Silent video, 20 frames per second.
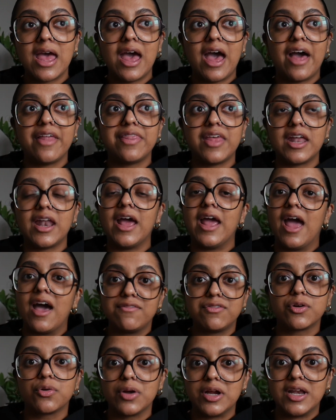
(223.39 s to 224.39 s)
and then I
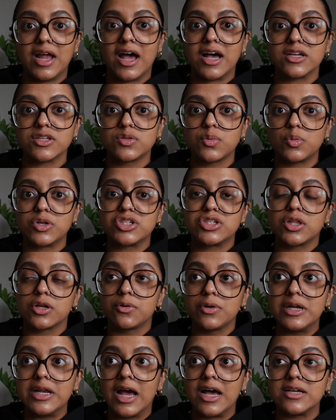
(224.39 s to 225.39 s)
have a greenhouse, which the
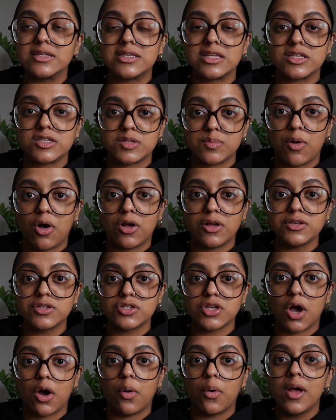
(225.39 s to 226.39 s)
greenhouse is small,
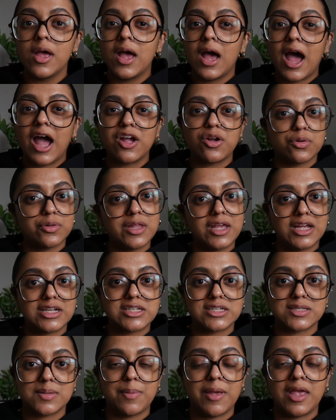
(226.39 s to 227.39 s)
so I only
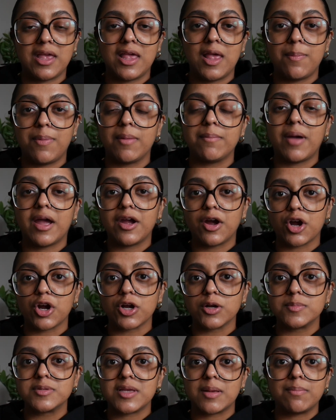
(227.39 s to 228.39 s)
anticipate keeping my
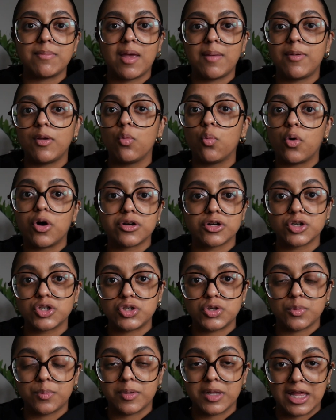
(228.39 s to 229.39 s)
herbs and maybe 1 or
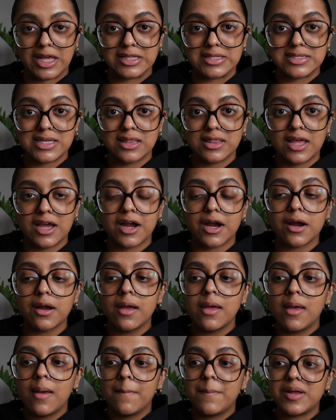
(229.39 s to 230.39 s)
2 plants in there,
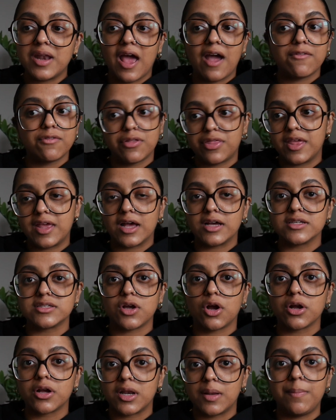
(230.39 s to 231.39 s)
but everything else
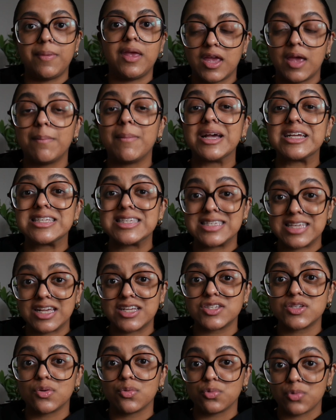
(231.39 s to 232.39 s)
are gonna be in my
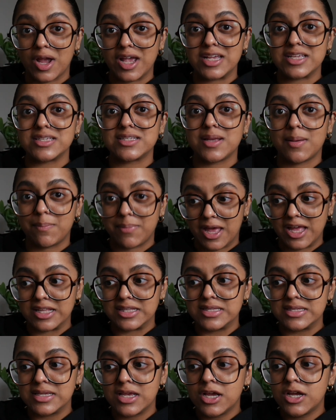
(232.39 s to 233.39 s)
6 raised
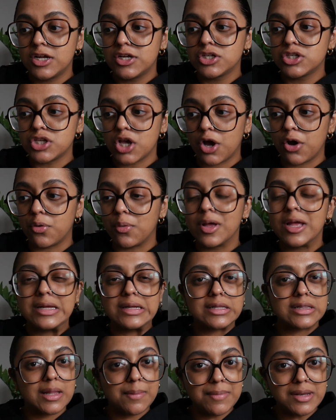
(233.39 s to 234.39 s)
beds. So
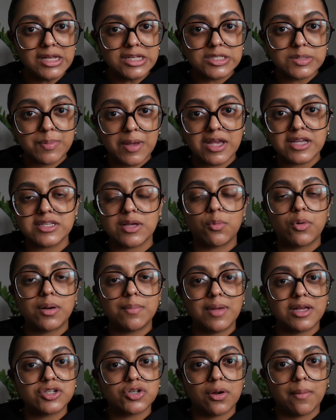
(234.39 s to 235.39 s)
limited space, I wanna
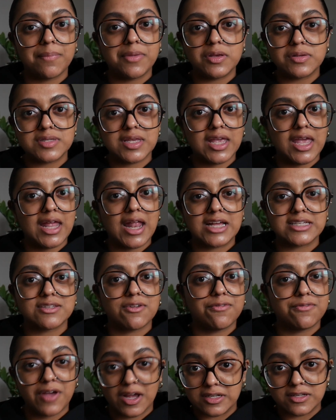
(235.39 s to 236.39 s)
make sure I'm using it as
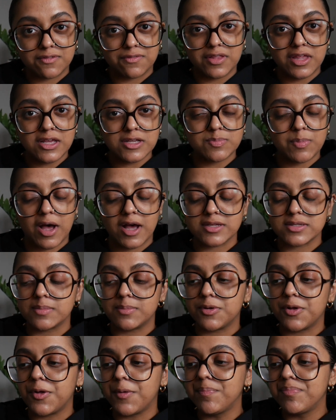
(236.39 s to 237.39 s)
effectively as
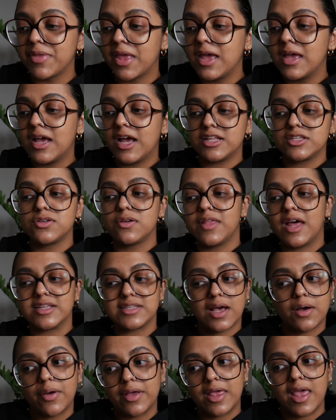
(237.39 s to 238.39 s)
possible, and so that's
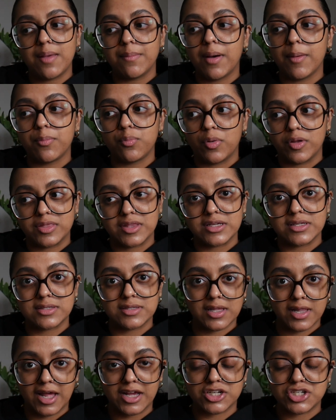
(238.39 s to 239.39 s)
how I came up with the
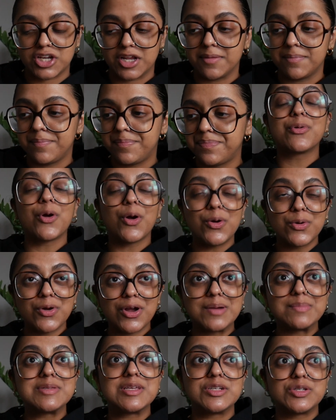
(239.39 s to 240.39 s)
selection.
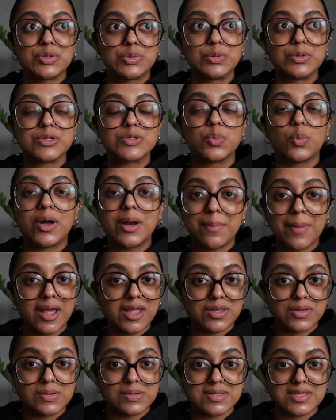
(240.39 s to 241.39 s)
Programs and tools, what am I
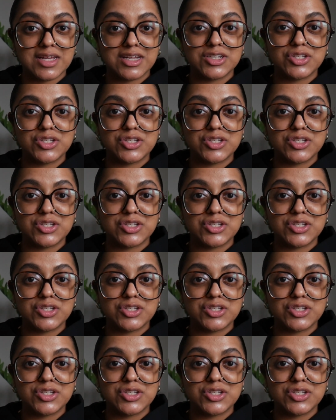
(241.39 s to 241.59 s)
using